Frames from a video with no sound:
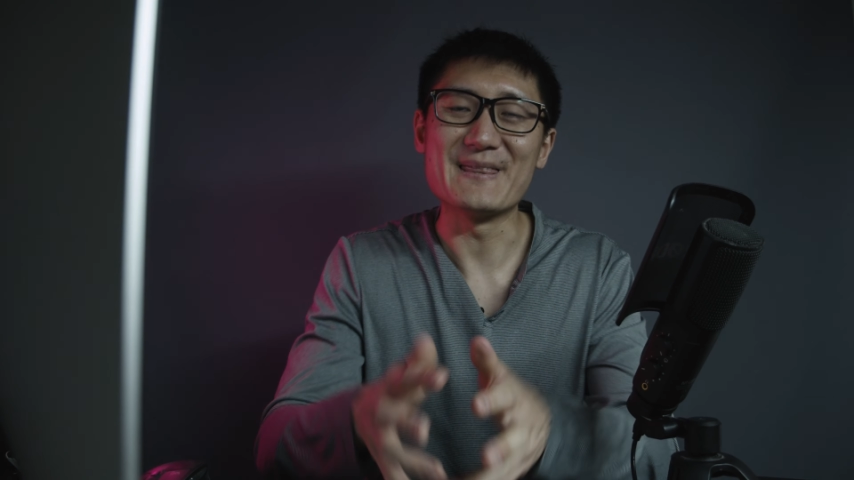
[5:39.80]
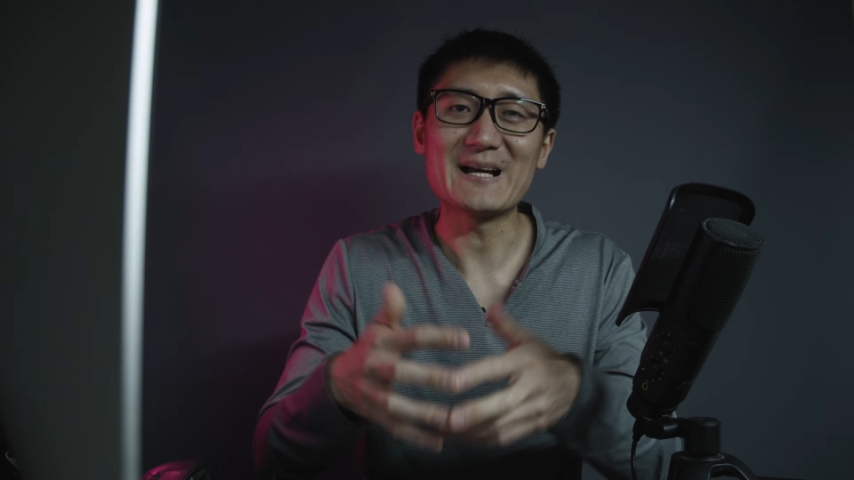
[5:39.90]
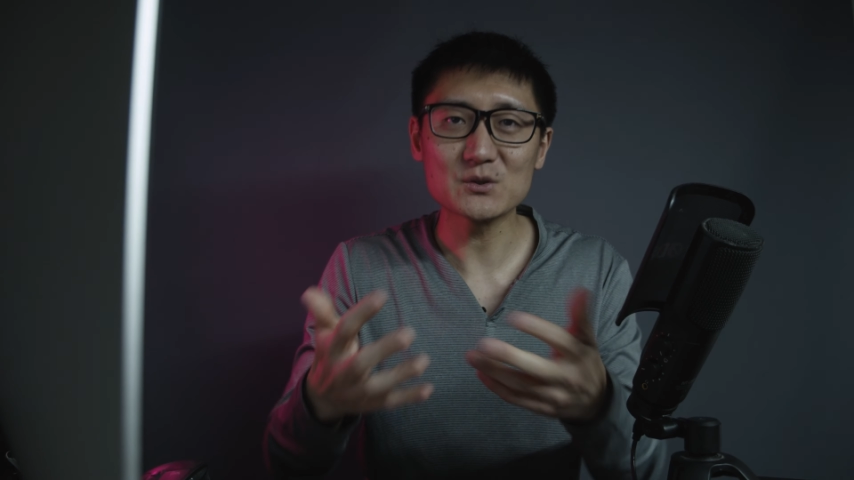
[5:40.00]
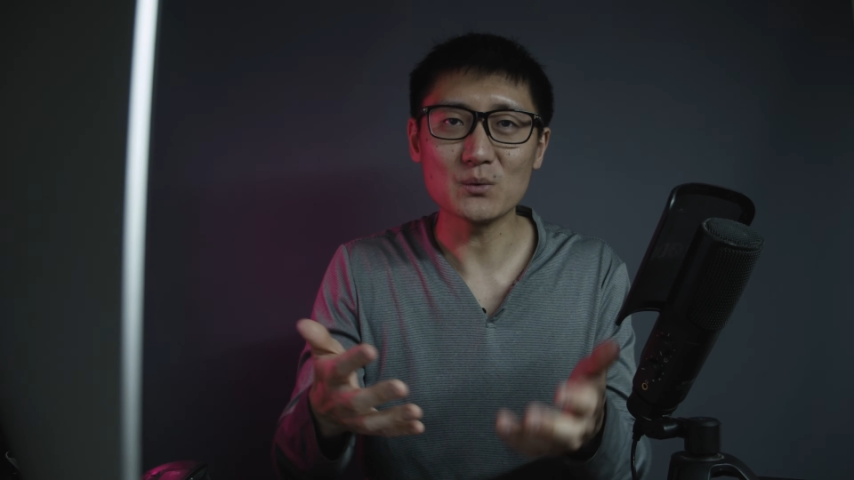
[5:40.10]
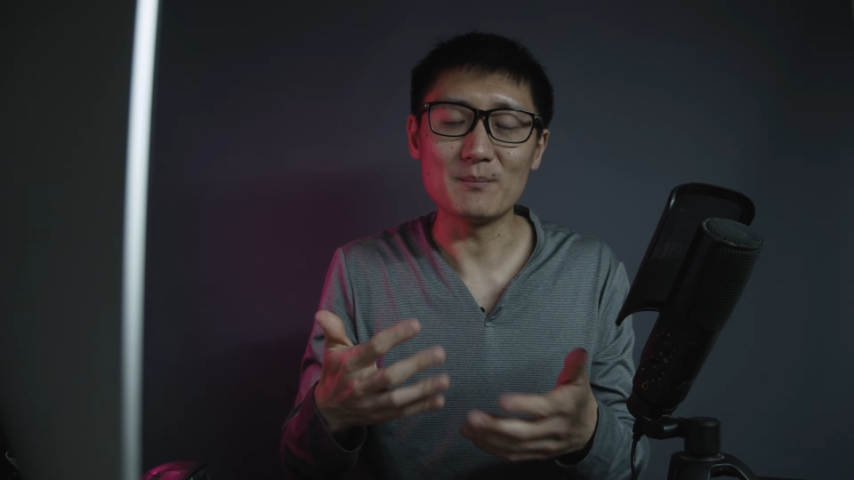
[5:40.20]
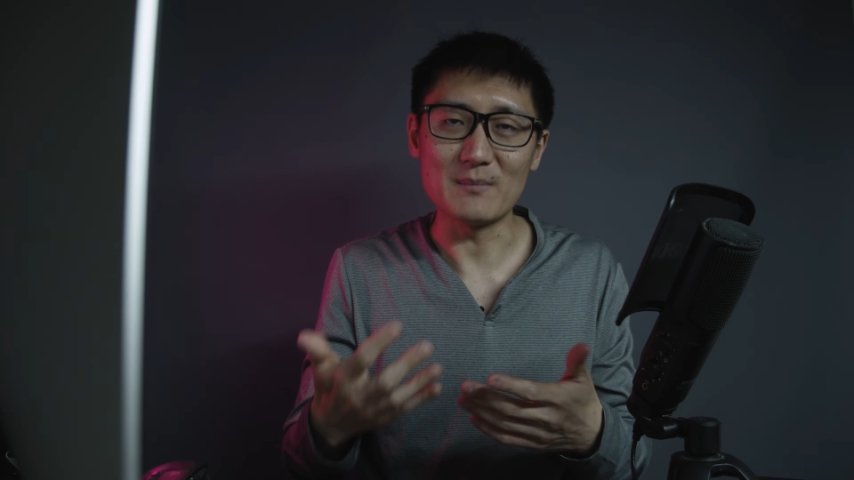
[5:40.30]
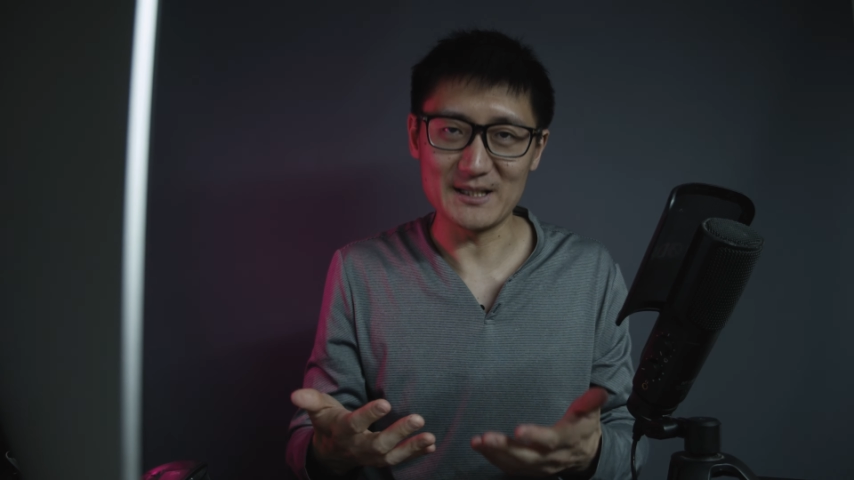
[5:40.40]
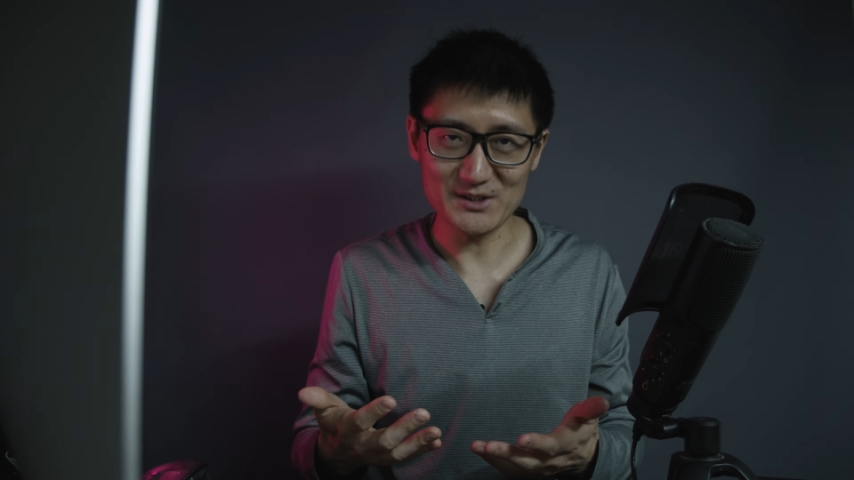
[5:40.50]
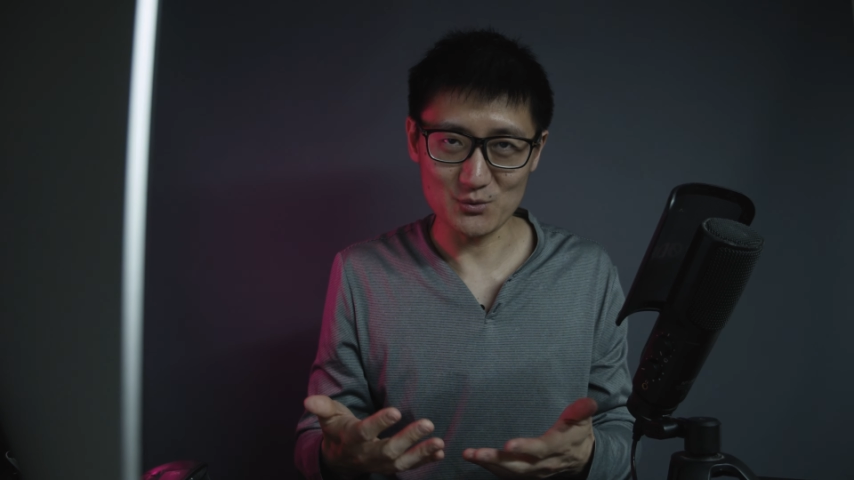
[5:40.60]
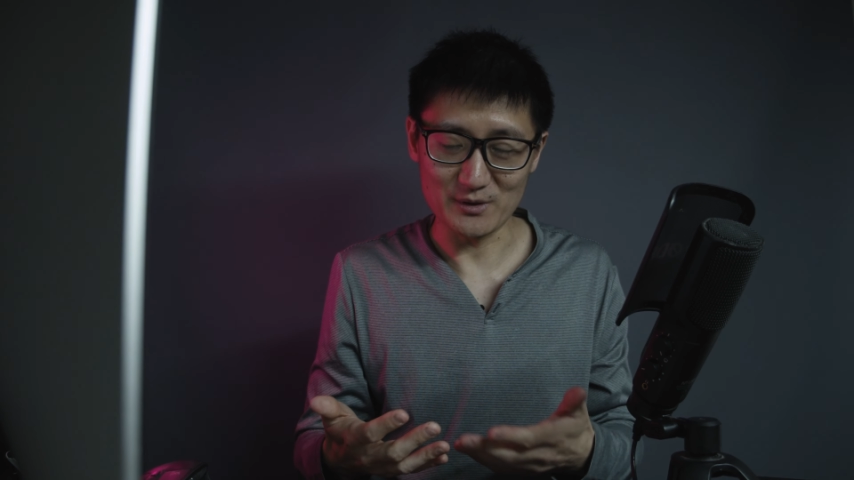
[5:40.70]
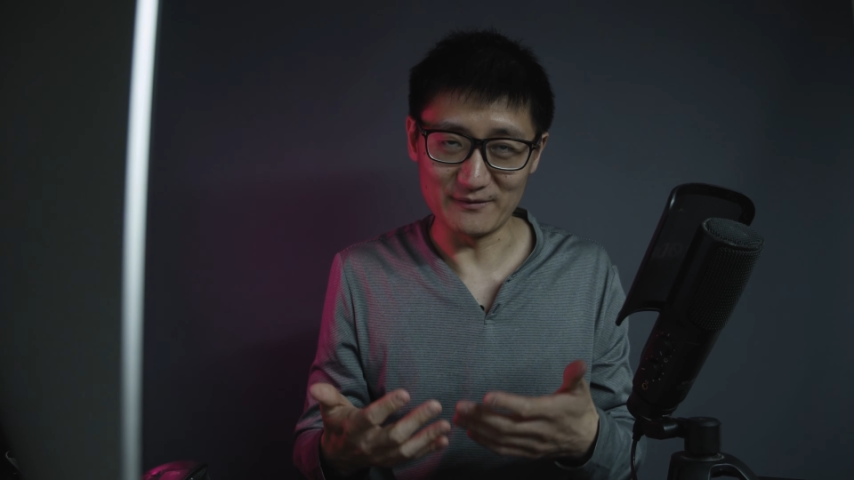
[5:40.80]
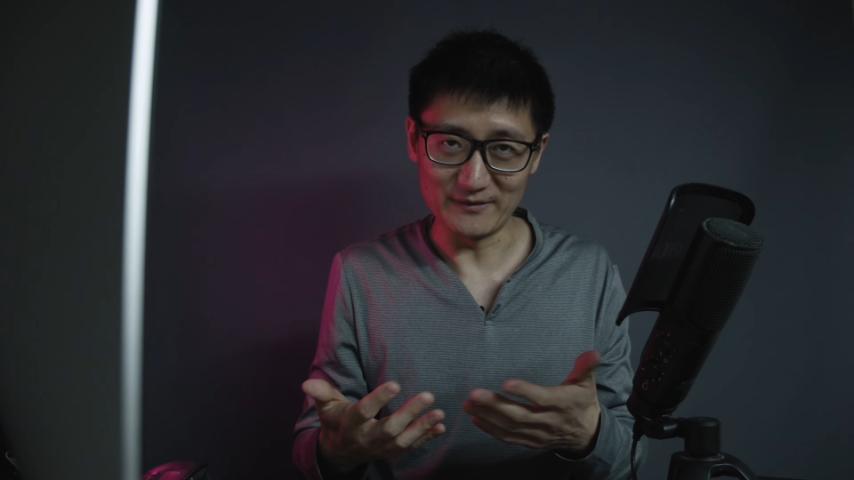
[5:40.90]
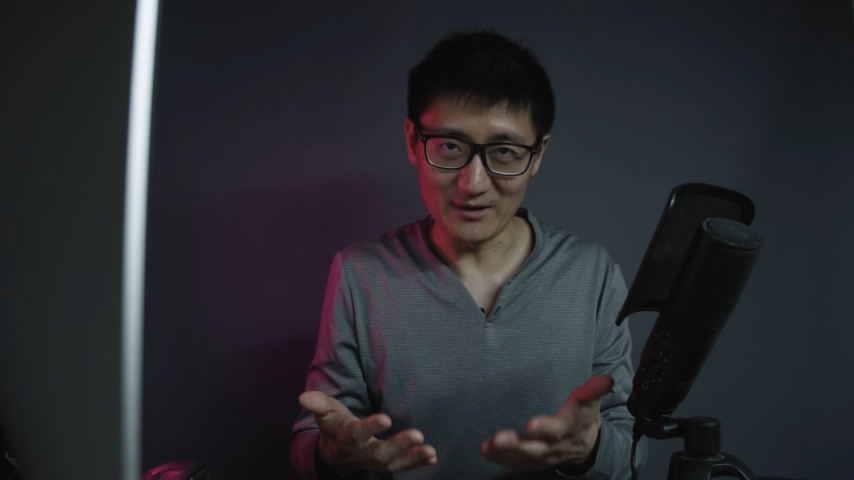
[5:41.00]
And that's what mastery of